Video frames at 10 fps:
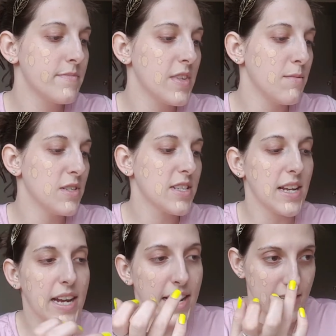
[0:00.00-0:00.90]
I'm just
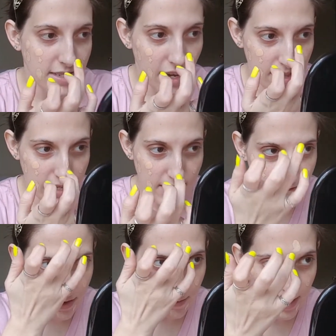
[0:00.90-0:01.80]
gonna kind of dot this
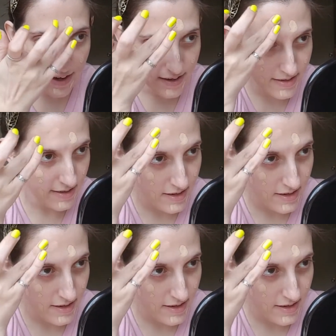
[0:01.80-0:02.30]
everywhere,